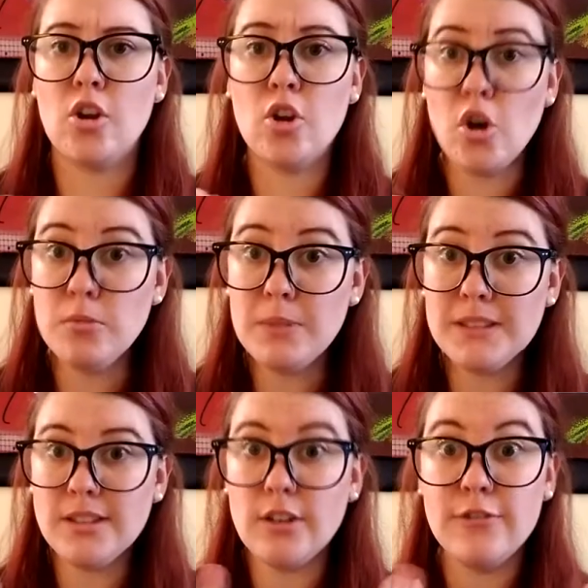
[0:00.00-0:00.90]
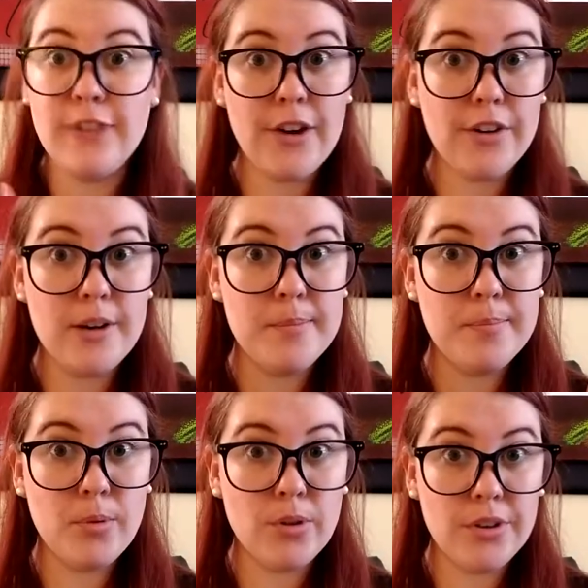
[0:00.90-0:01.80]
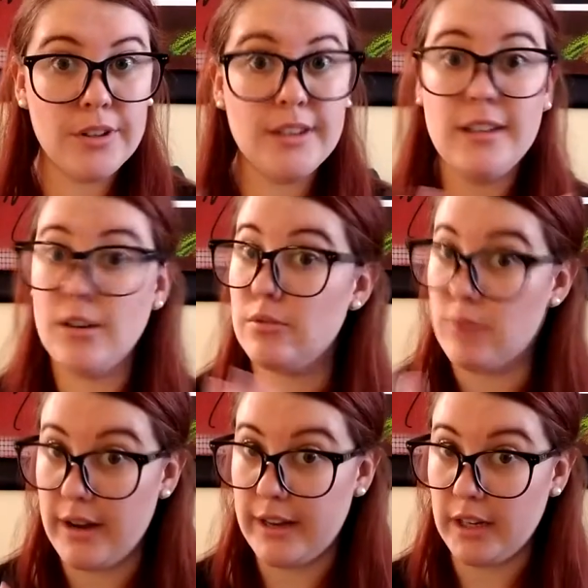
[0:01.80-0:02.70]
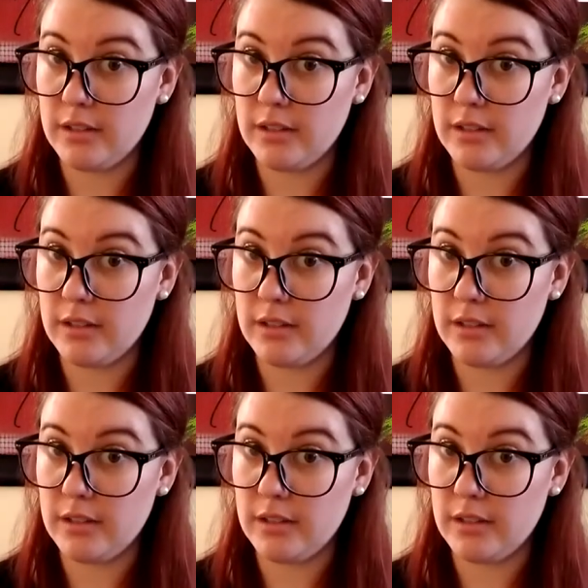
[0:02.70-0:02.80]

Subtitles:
Commas are very important in our writing.